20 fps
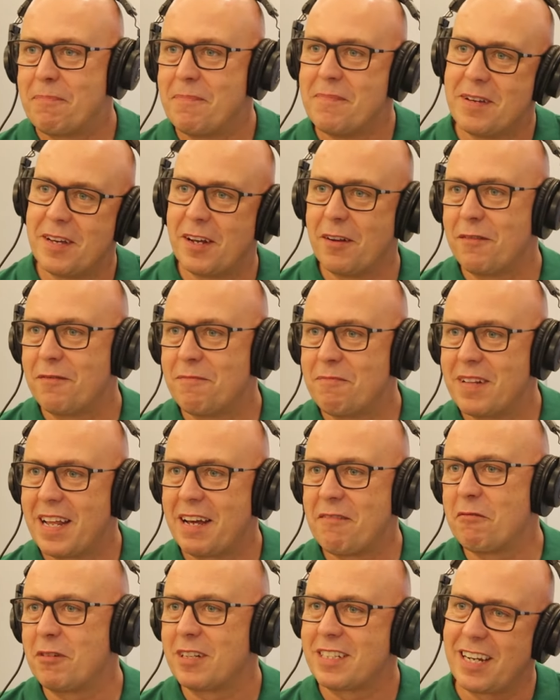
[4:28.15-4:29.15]
You know,
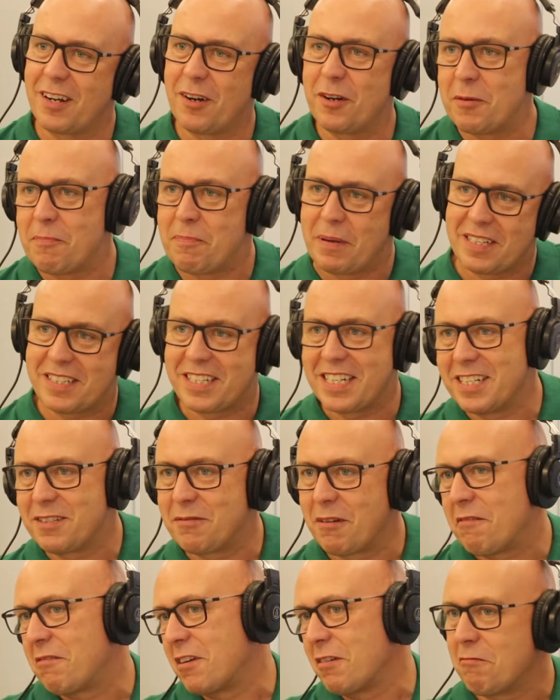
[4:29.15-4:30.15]
everyone right. said, "Oh, you buzzed
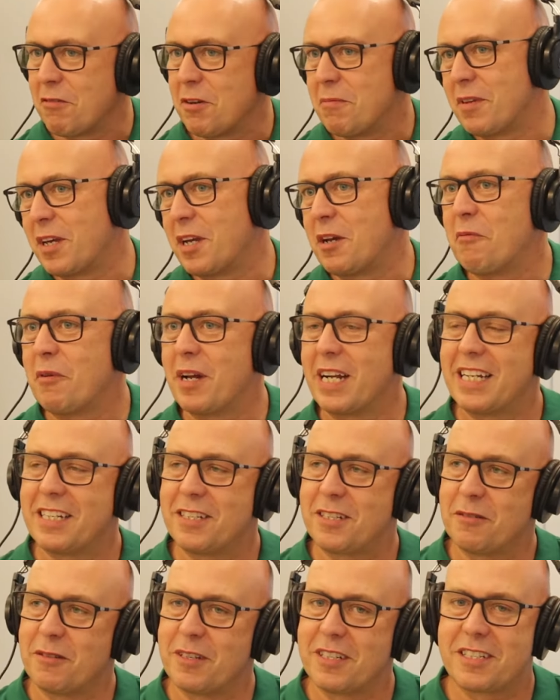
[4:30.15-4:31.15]
into every room that you okay.
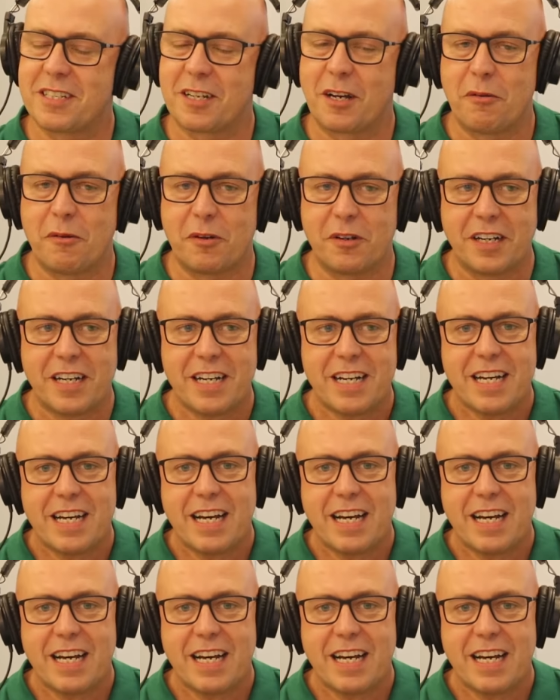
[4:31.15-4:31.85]
went into," and so on. Yeah.